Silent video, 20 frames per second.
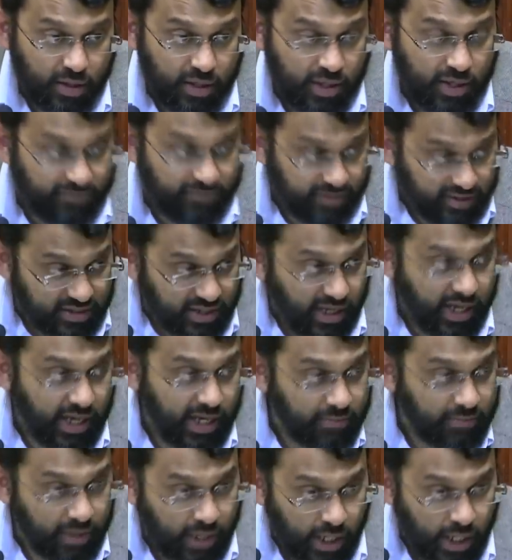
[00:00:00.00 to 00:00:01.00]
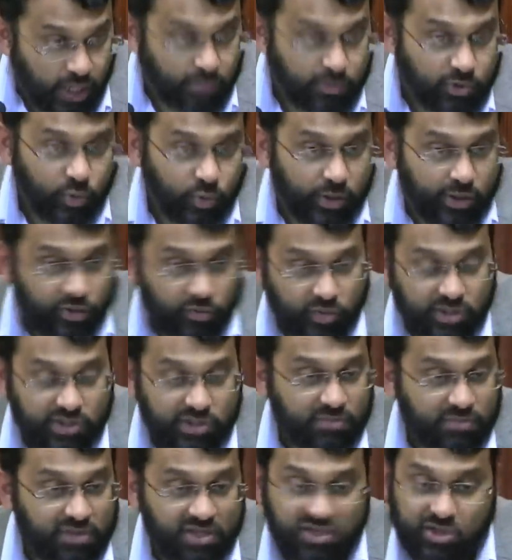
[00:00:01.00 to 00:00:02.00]
If a time comes when
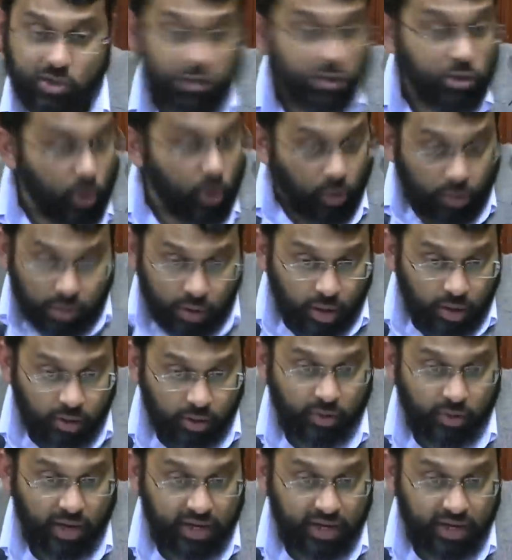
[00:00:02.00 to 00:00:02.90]
Christmas no longer